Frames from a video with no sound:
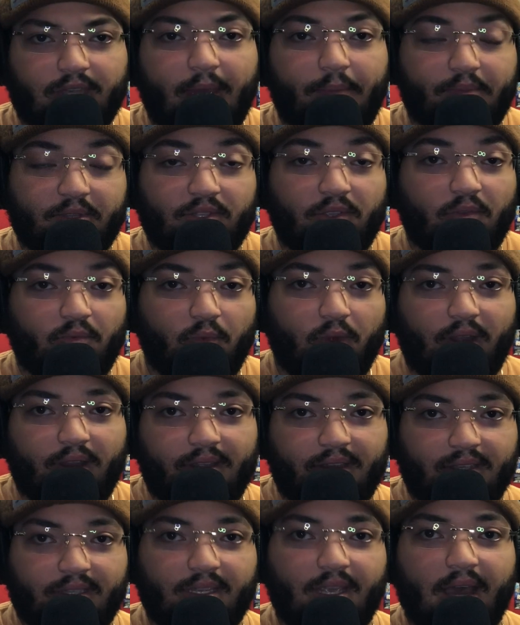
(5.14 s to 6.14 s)
episode 1 of
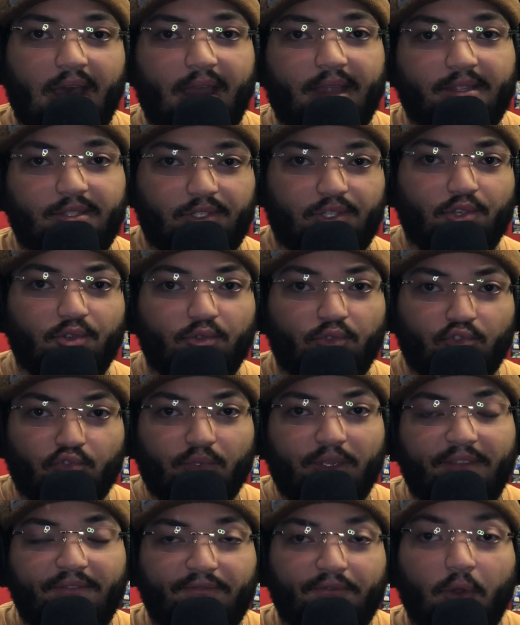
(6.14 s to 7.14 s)
this guide, 2,
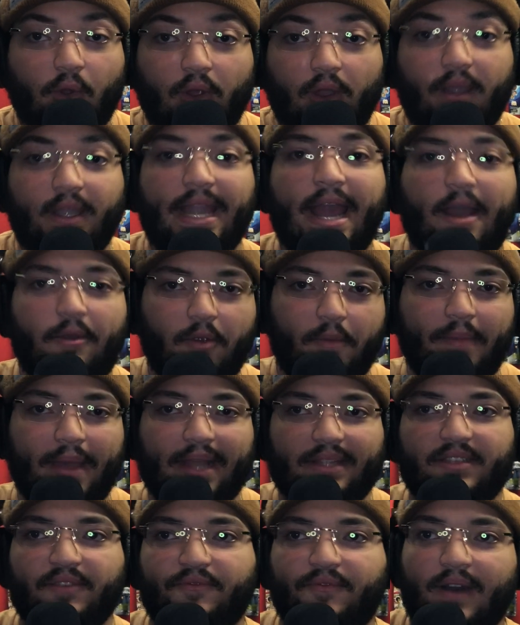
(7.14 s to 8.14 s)
3, 4, now we're
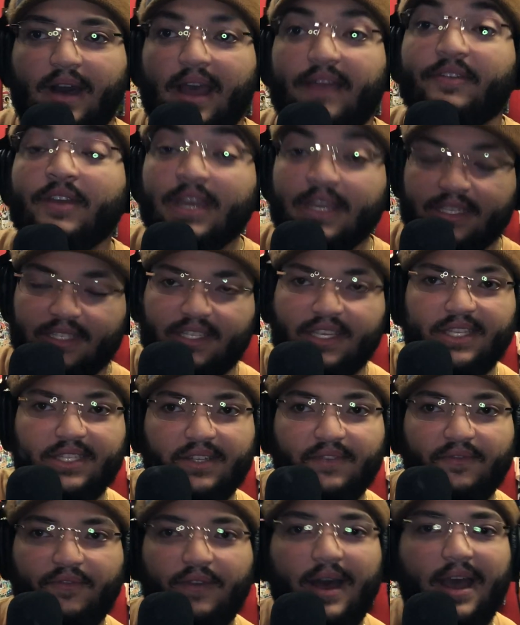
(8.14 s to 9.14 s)
back to 5,
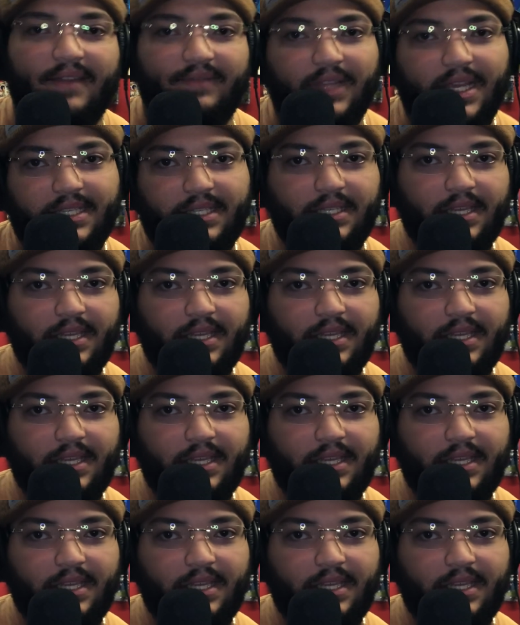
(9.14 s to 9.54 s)
season 5, let's